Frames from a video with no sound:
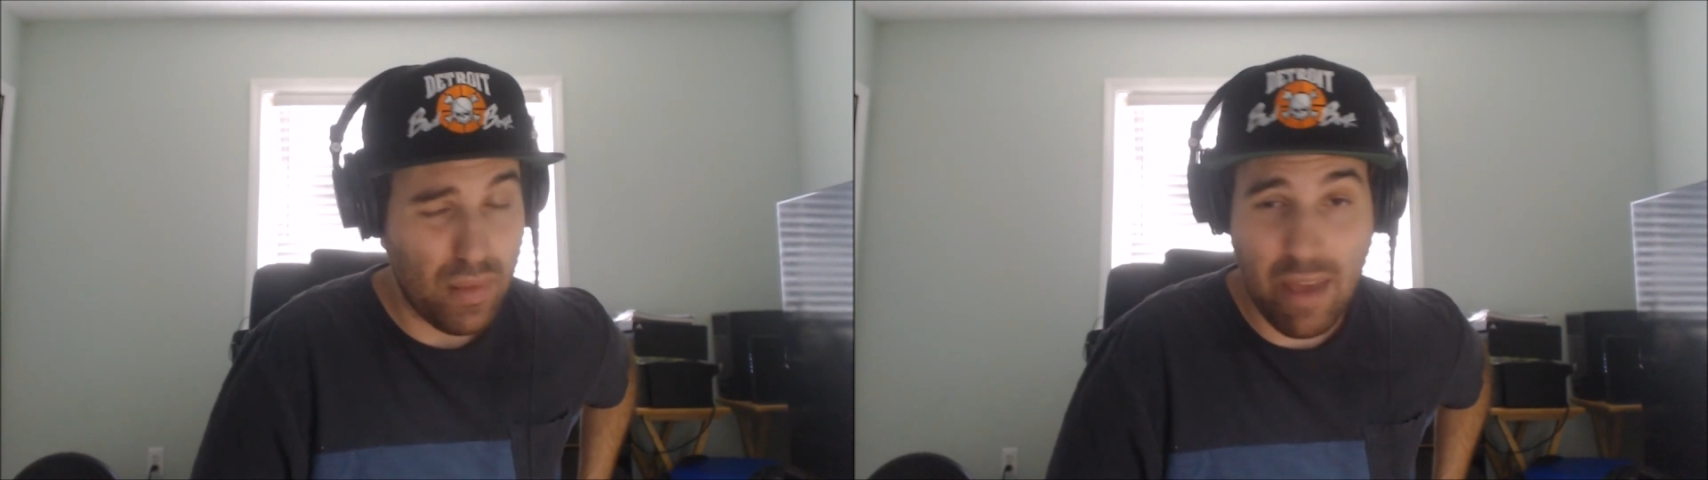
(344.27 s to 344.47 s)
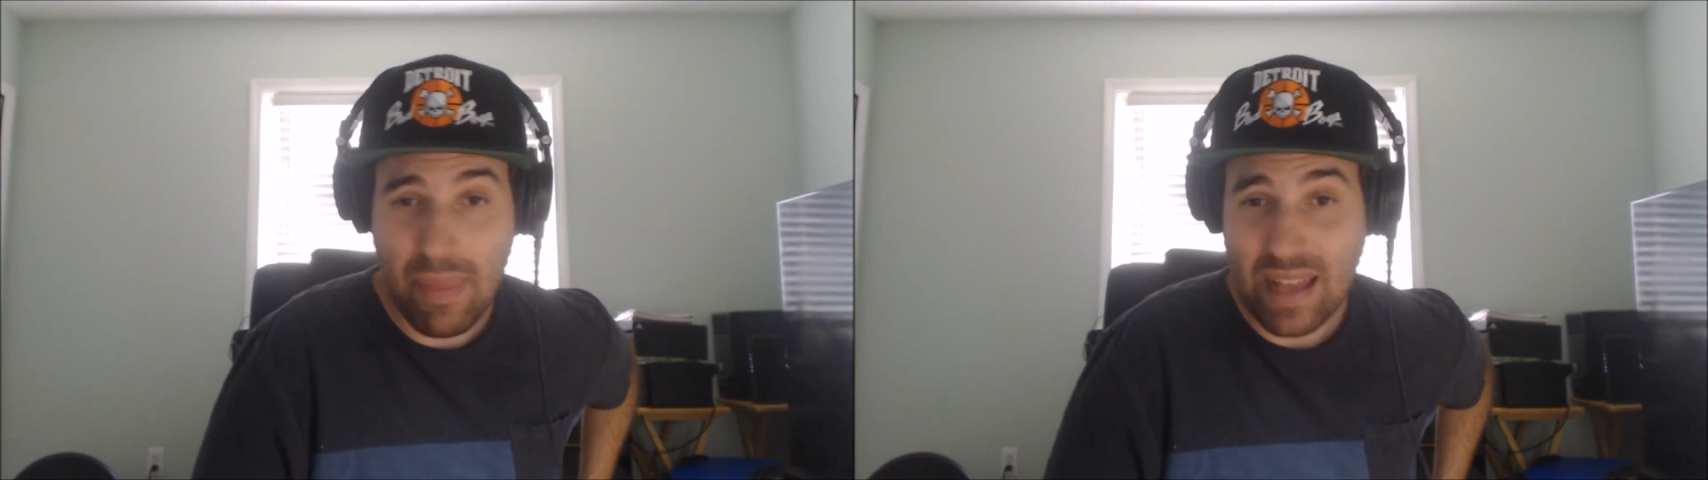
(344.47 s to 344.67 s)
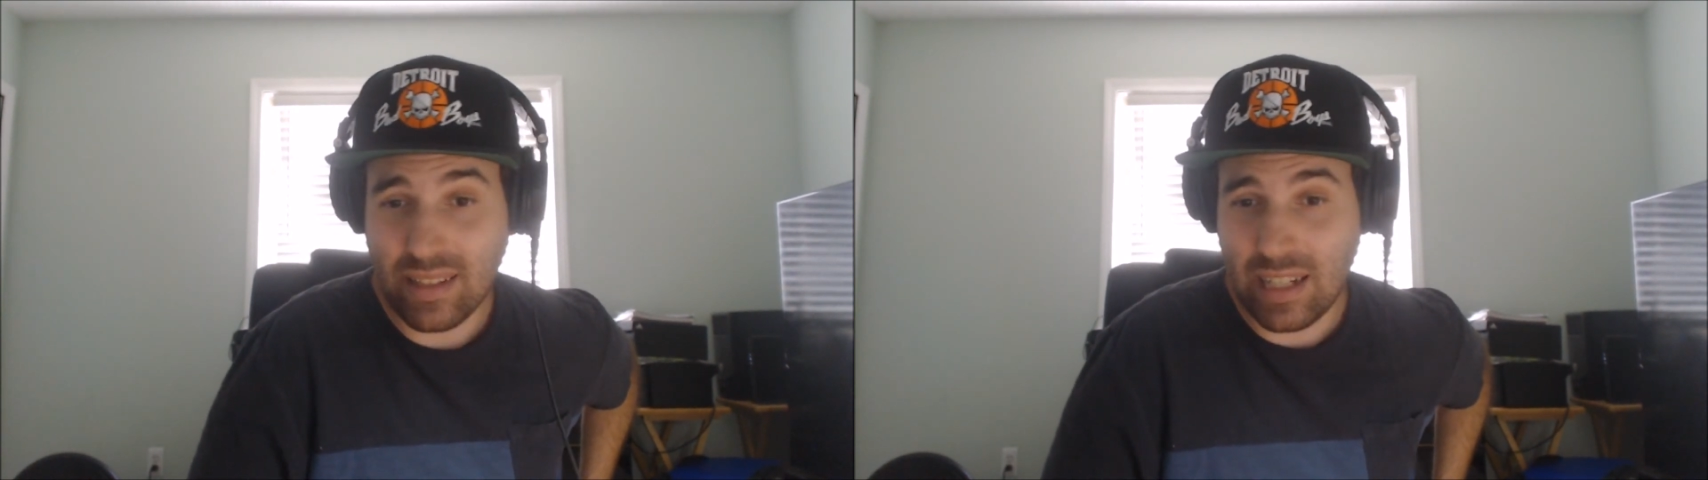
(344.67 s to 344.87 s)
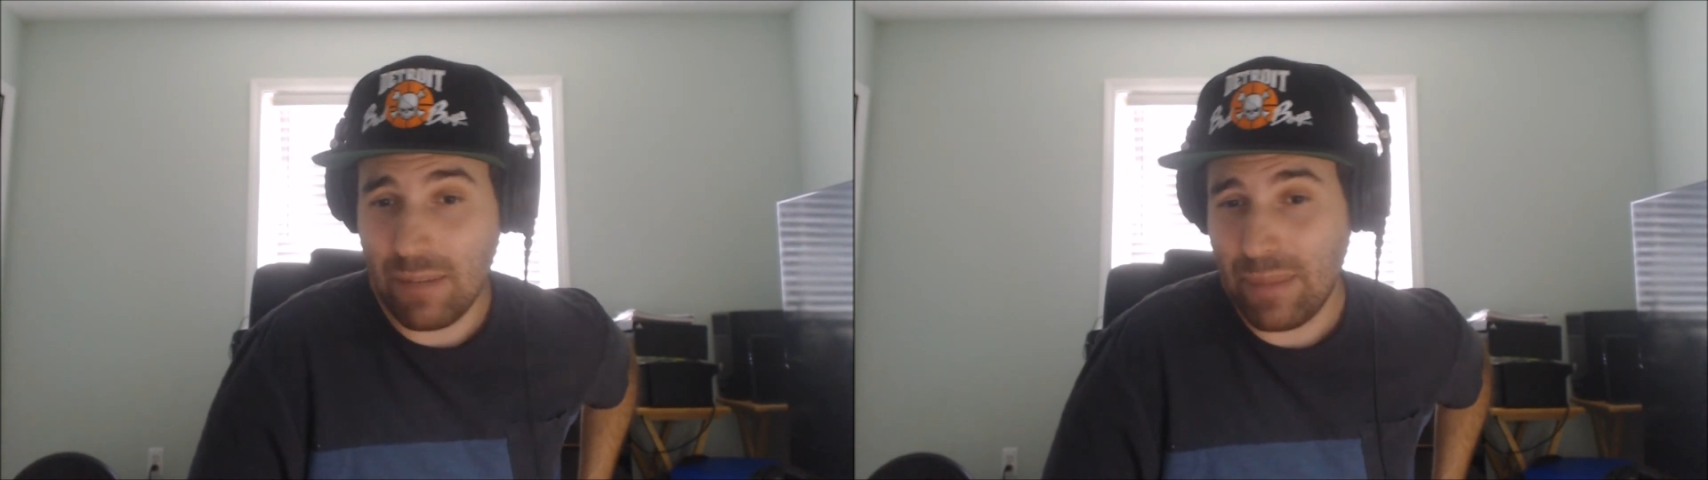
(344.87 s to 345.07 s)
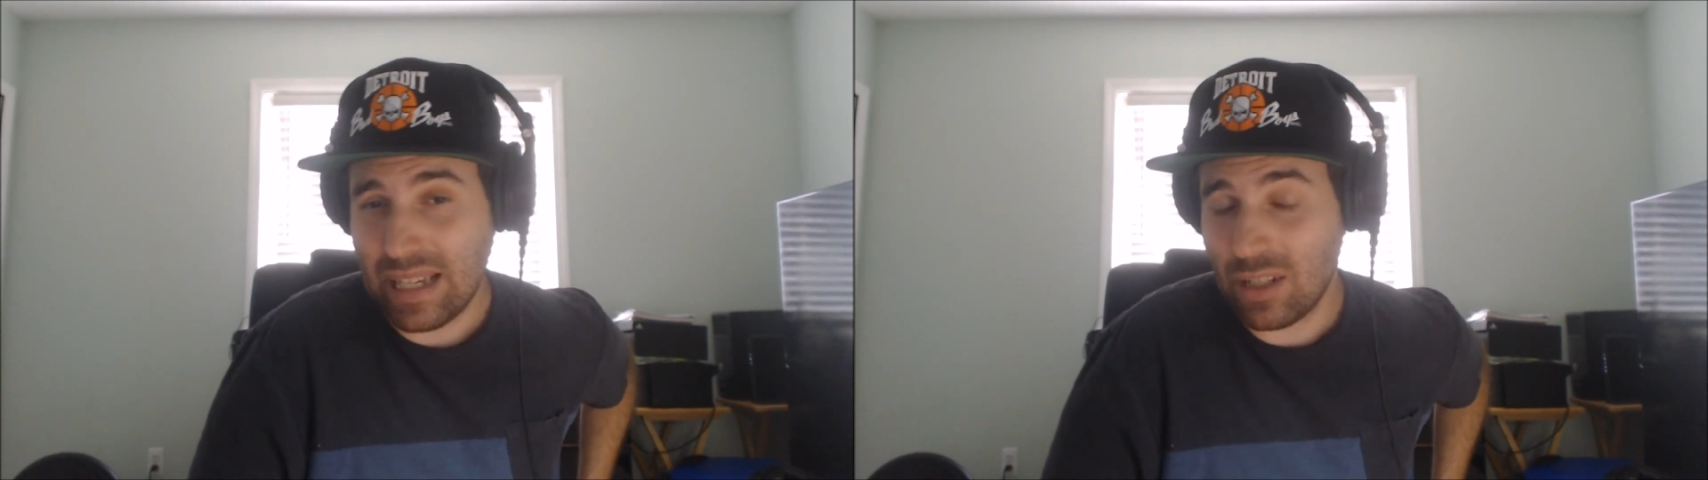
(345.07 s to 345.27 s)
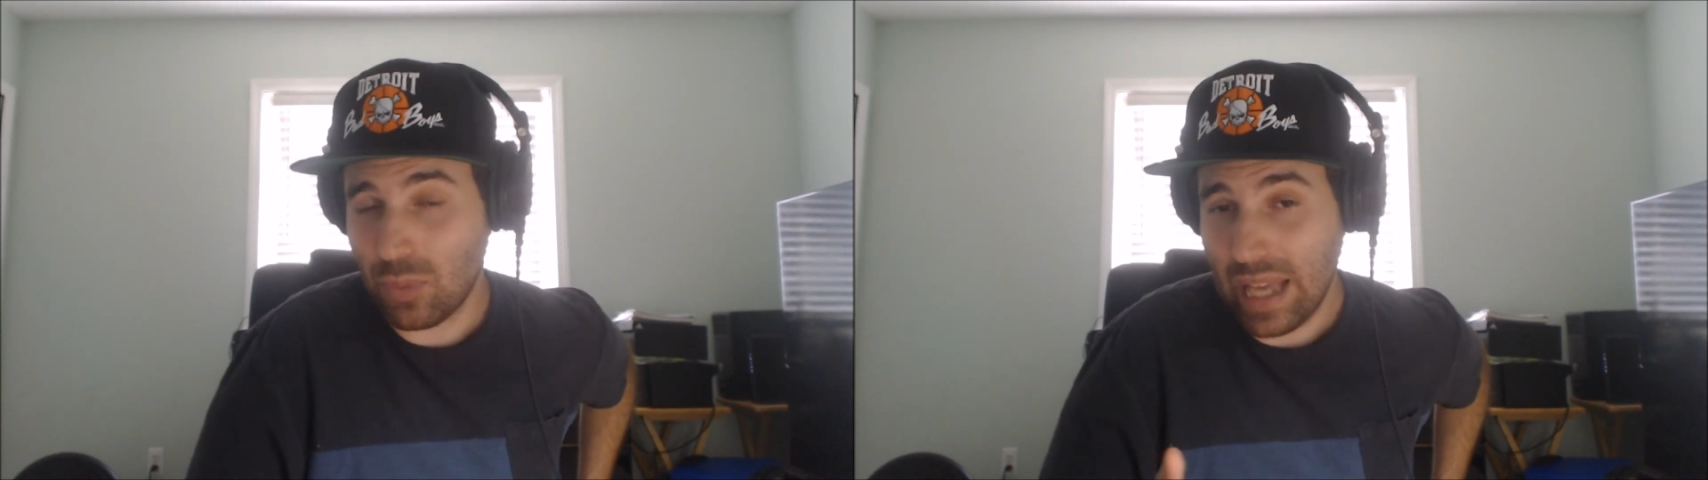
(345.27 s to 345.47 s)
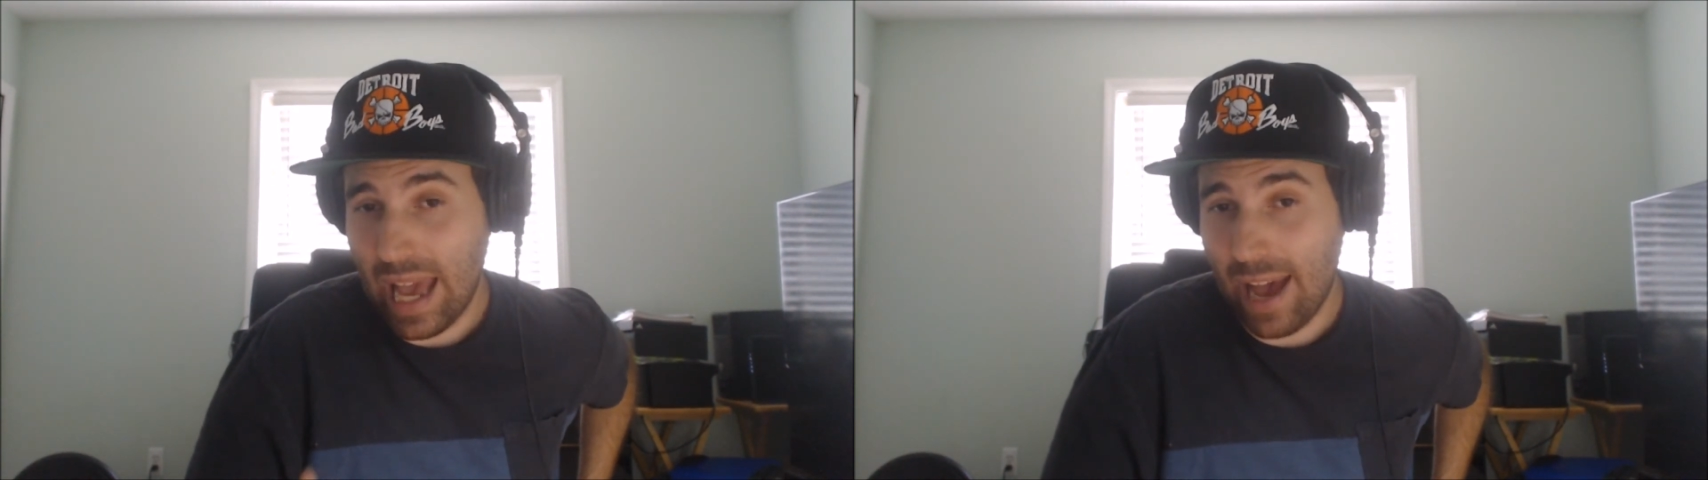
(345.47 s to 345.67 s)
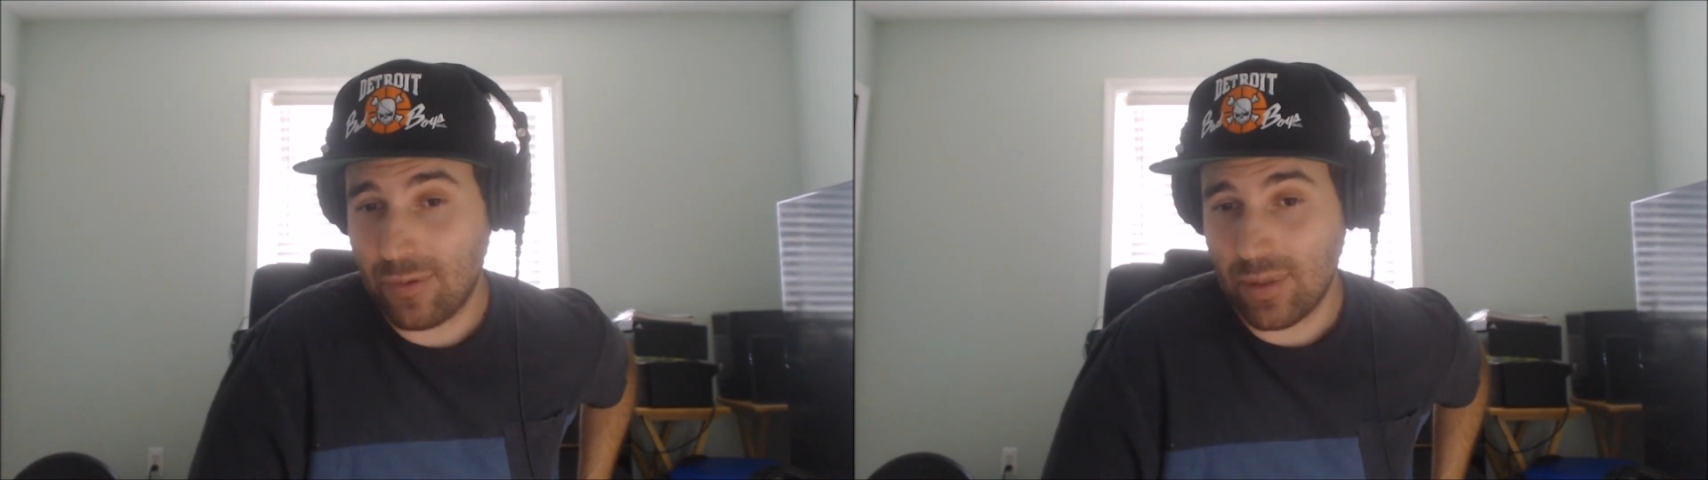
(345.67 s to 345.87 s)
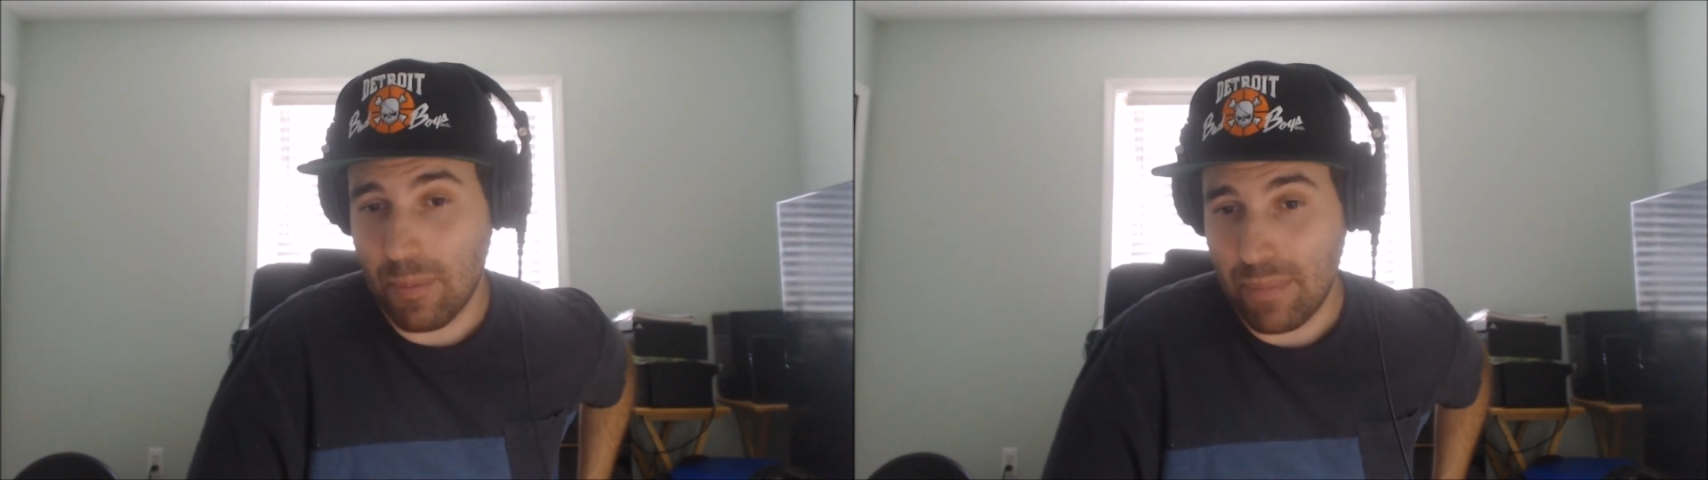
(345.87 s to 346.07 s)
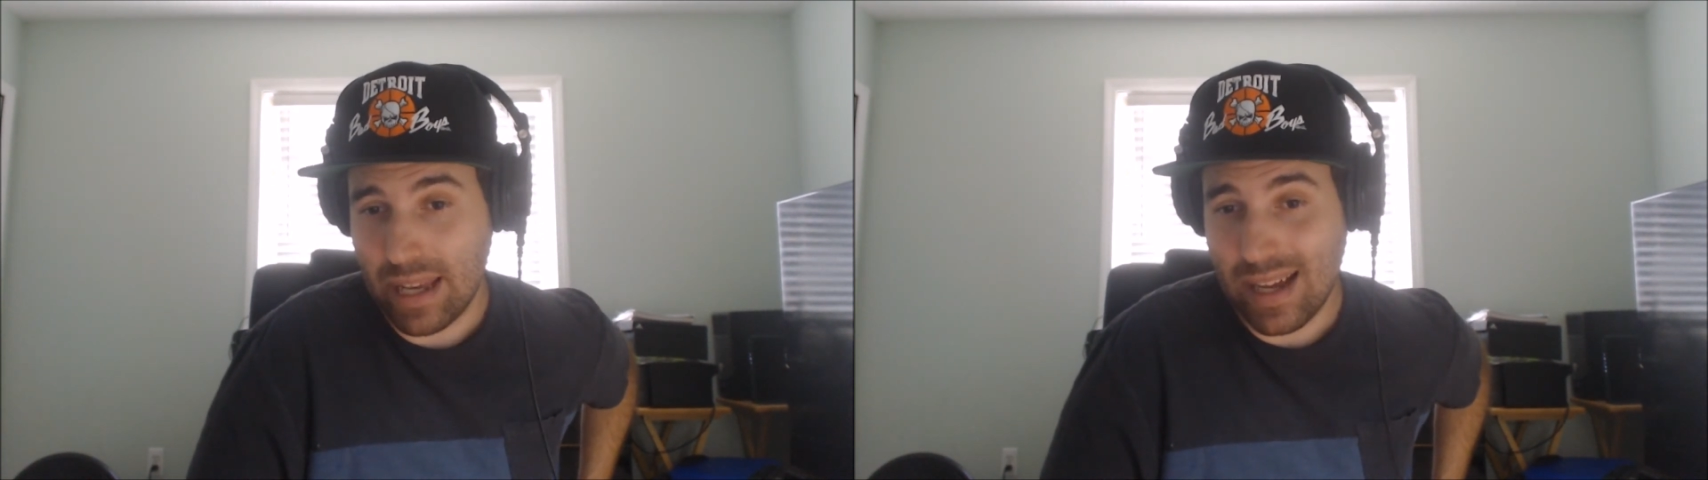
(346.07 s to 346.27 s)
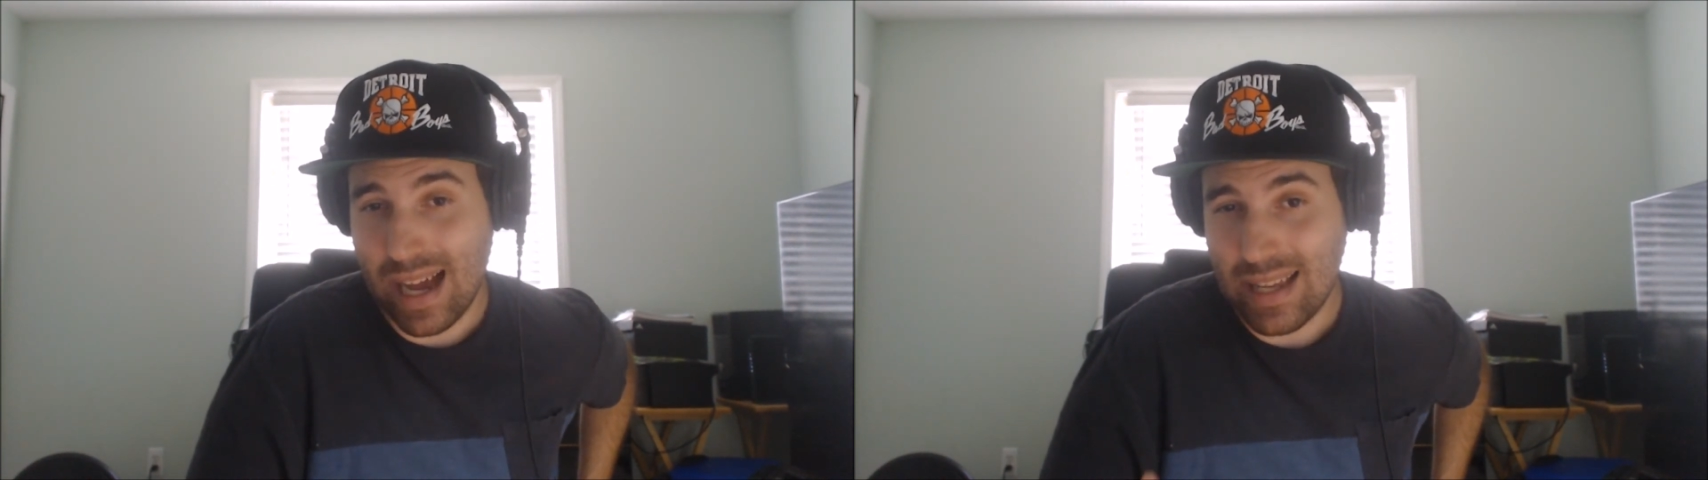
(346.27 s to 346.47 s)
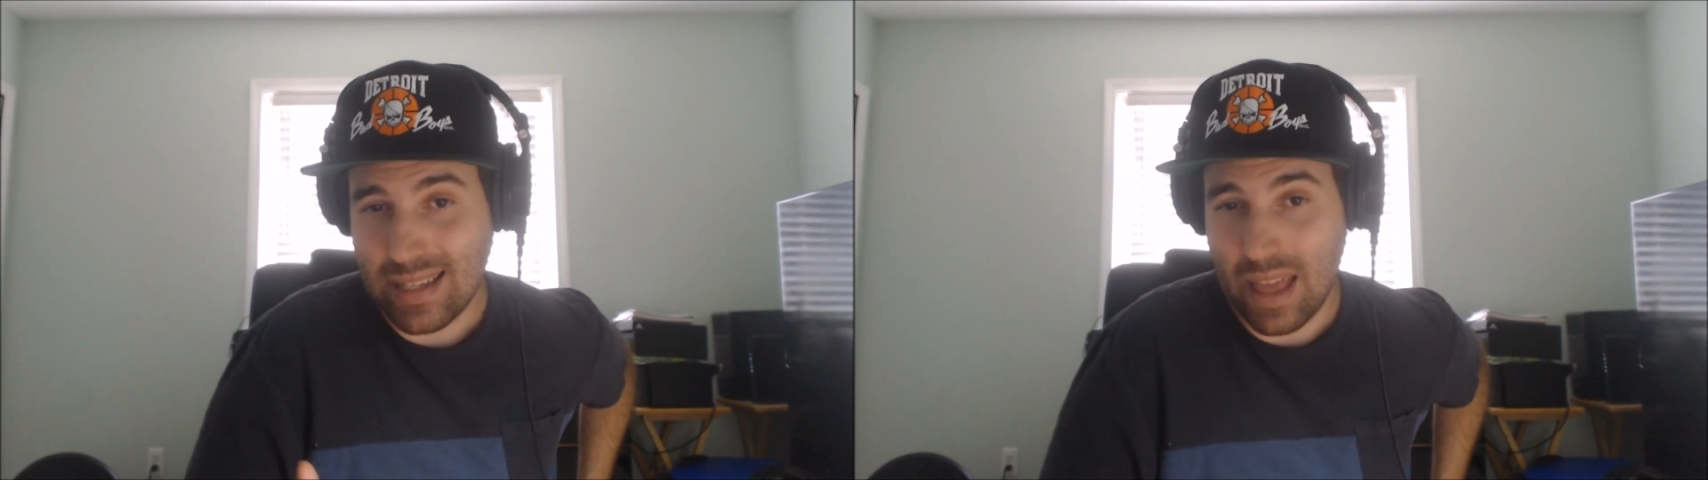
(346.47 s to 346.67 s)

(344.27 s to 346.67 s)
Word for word: And that's good because we have some big guys